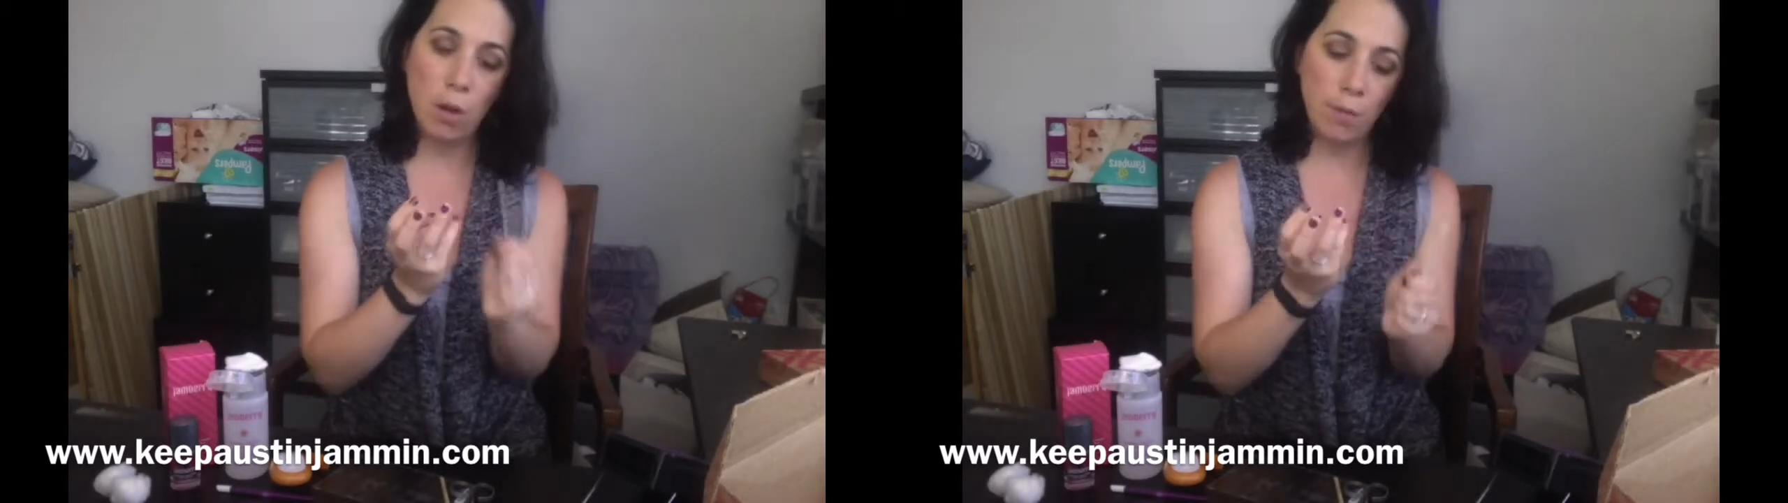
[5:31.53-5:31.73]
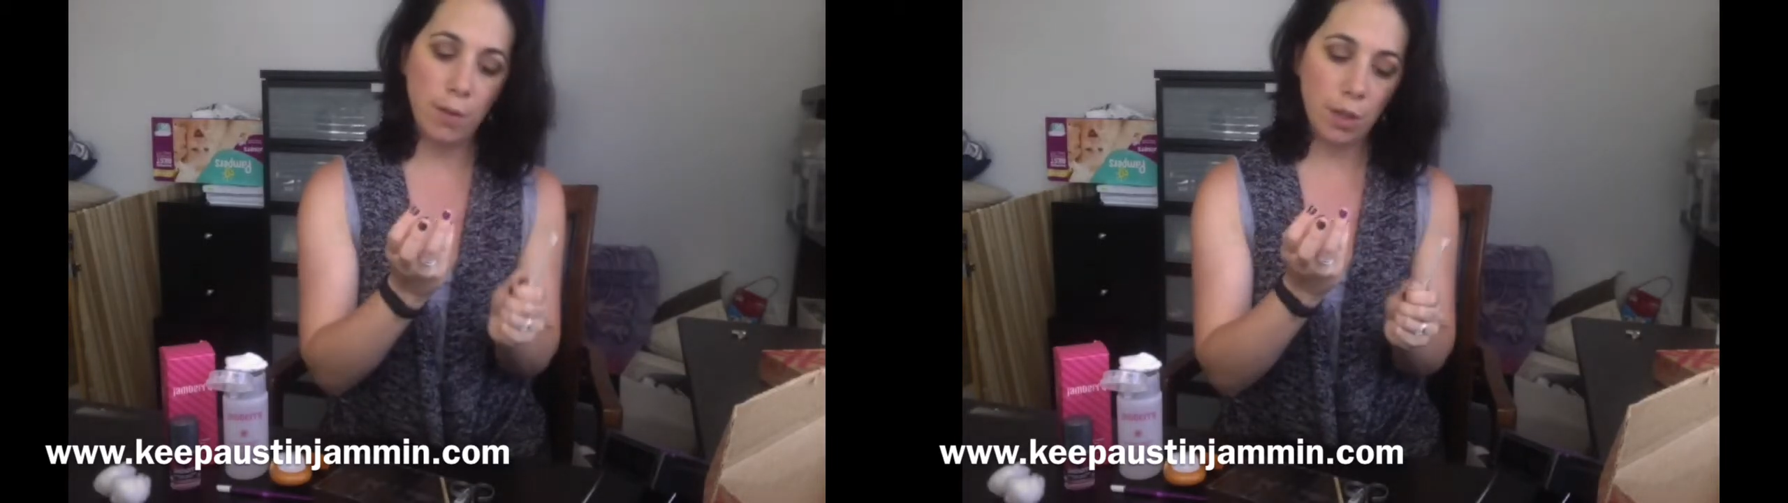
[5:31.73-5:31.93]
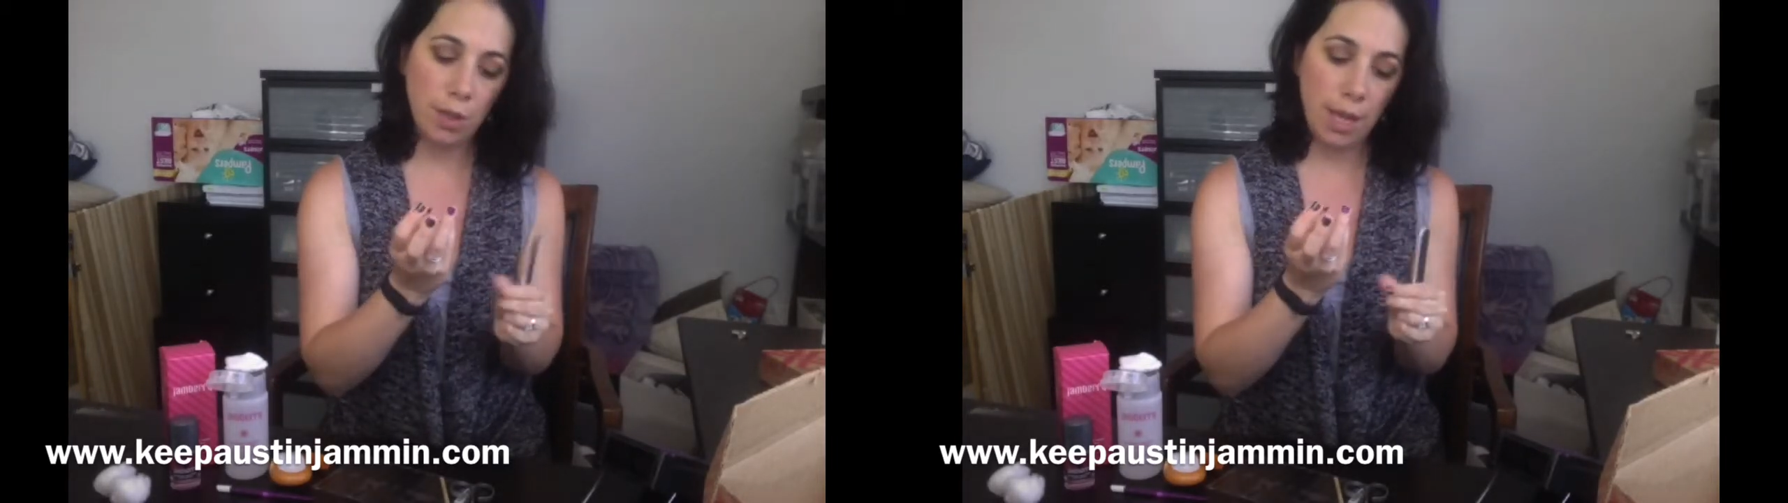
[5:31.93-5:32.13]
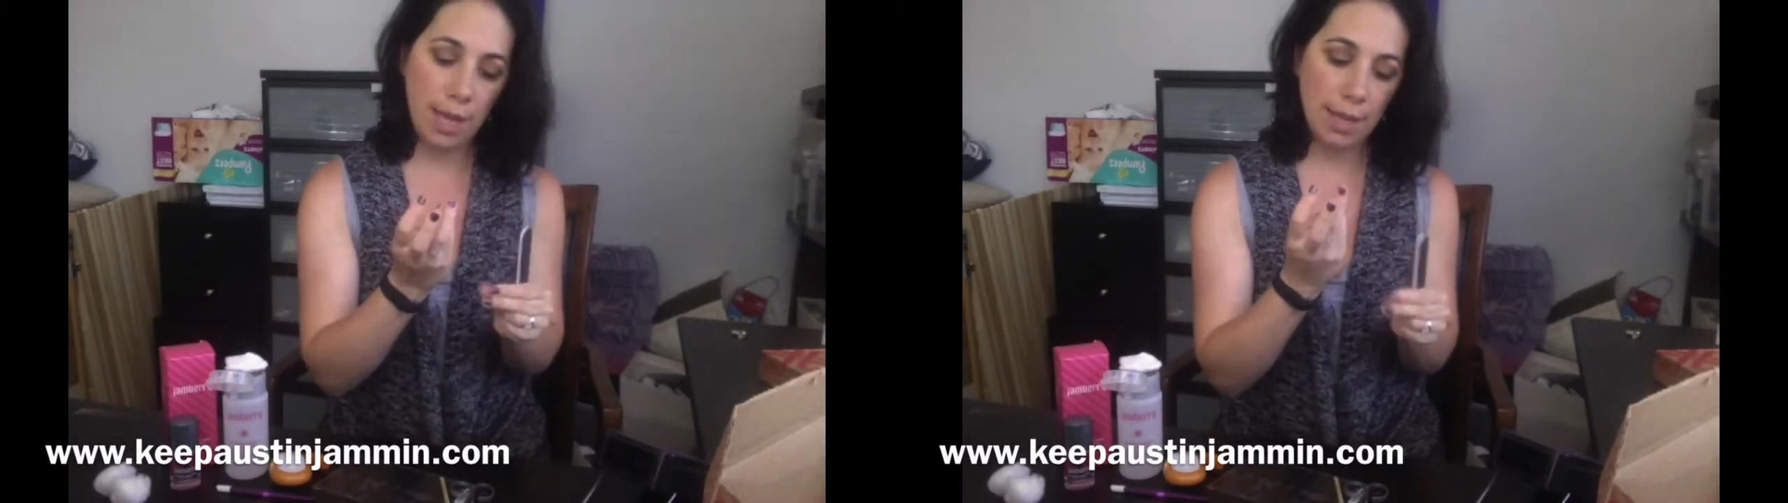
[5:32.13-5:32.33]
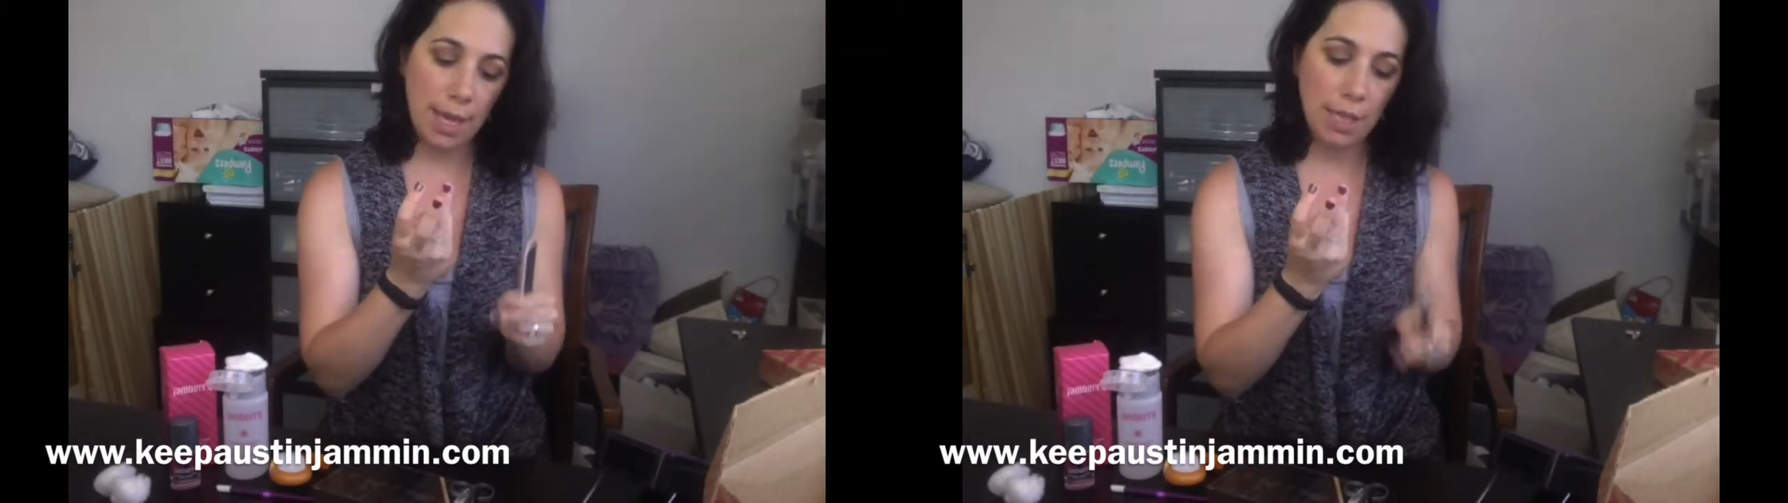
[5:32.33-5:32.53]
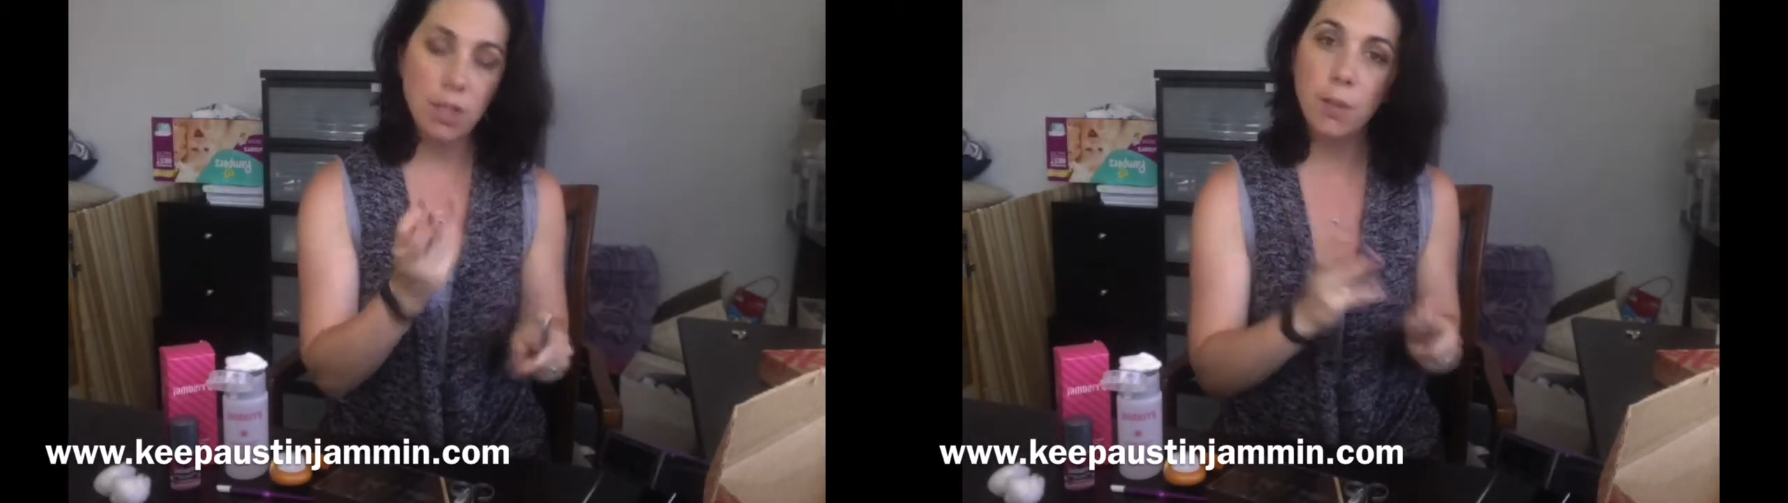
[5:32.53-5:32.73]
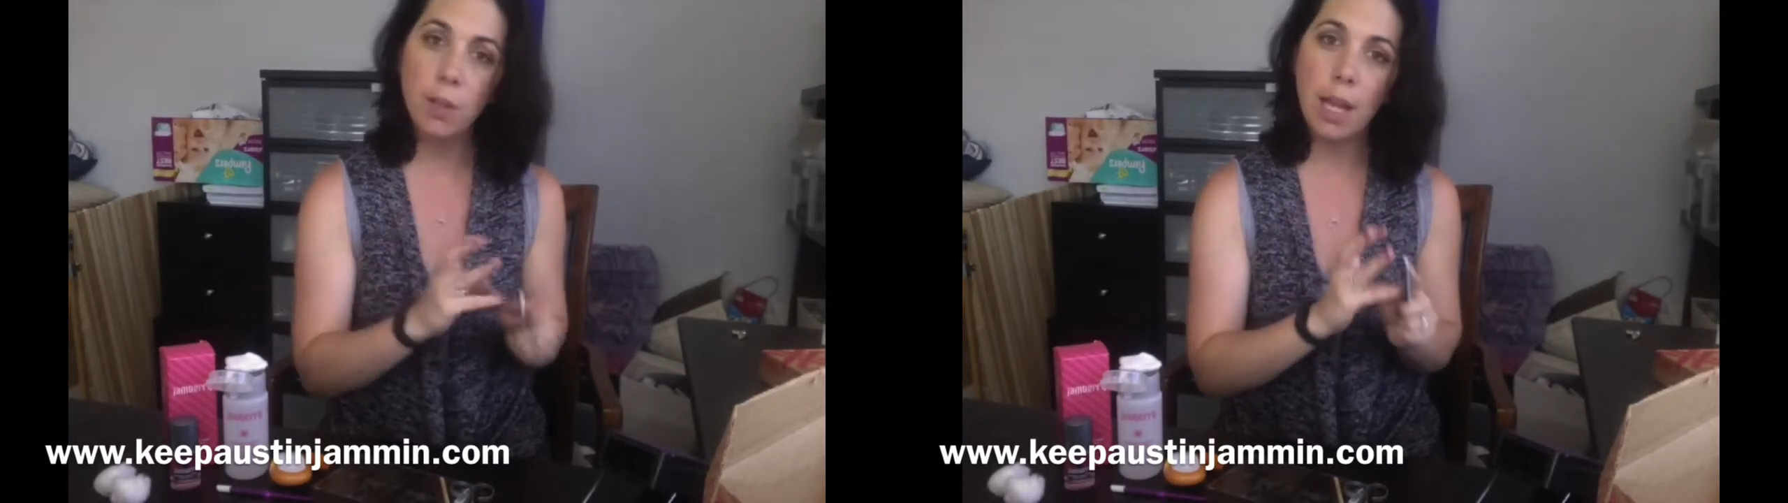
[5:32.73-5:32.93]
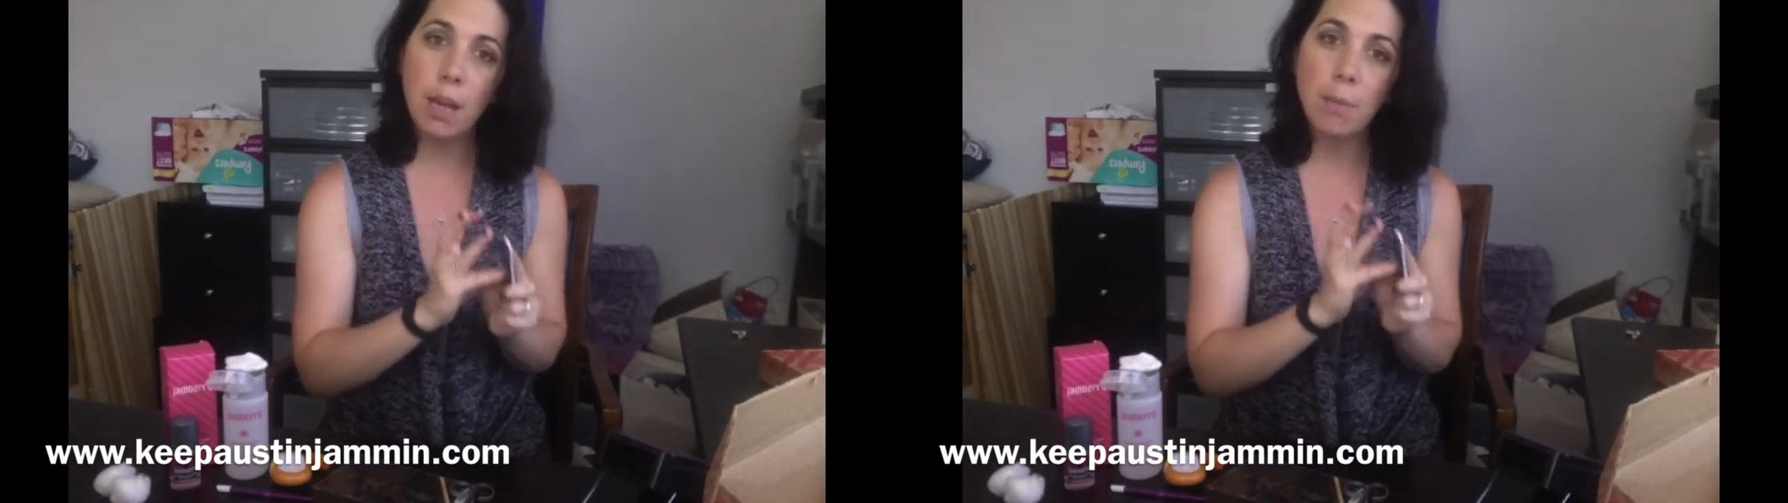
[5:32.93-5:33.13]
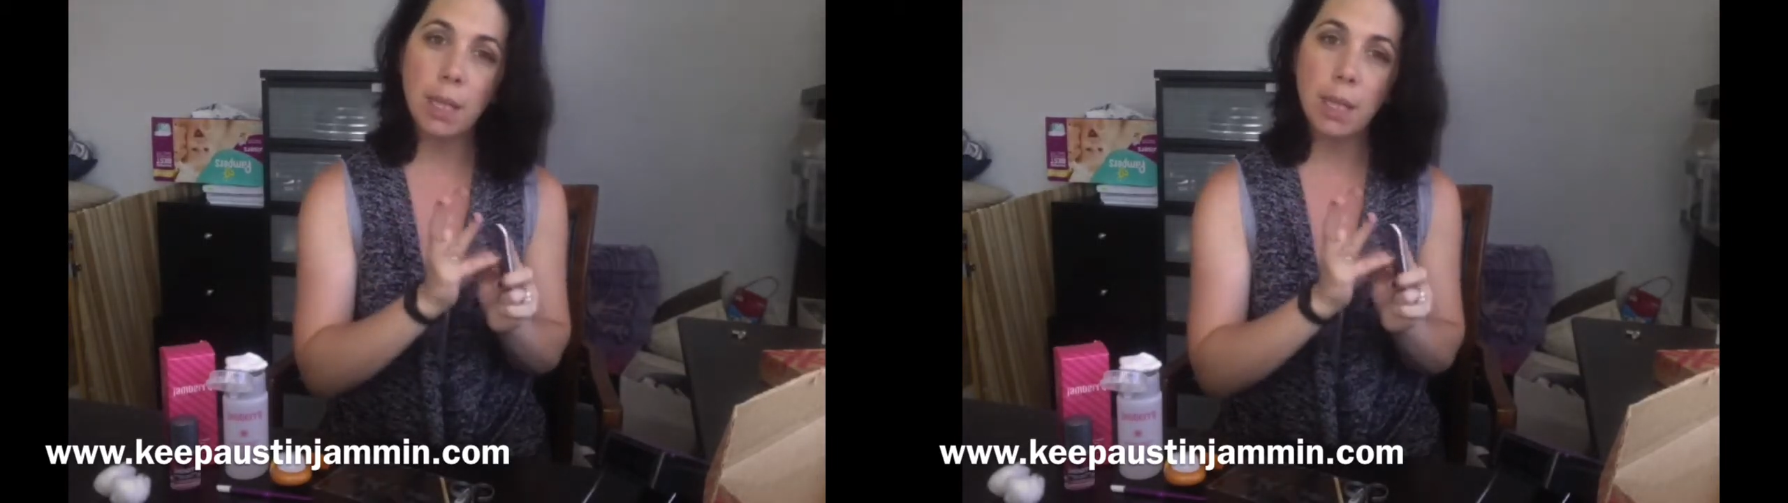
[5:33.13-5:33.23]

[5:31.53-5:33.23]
over the edge of your nail,